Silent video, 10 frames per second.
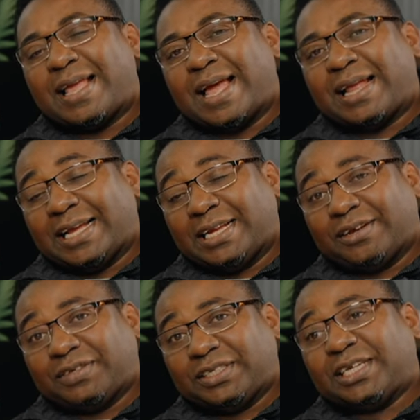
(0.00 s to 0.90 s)
At the end
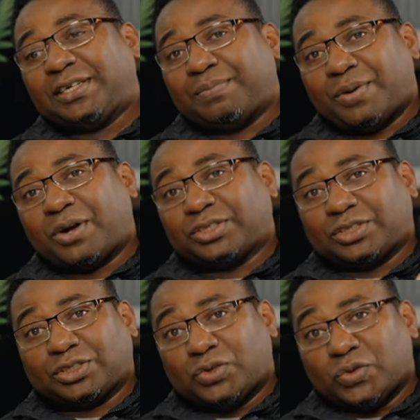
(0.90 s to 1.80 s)
of the day, the box
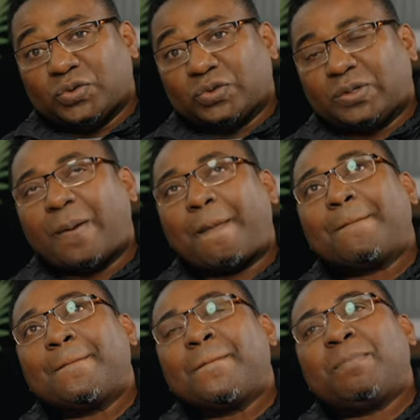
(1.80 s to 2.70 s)
is good,
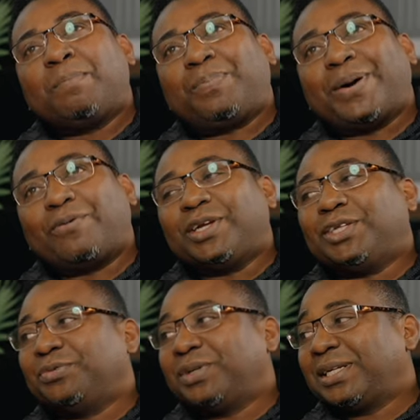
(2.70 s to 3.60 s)
but when
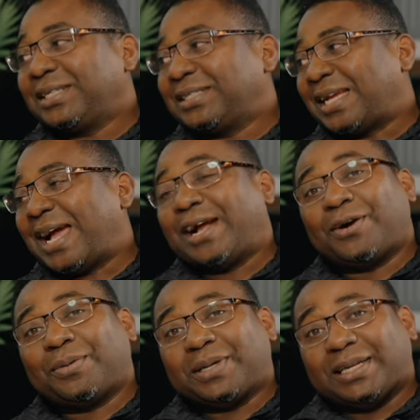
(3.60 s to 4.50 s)
you rig this guy up,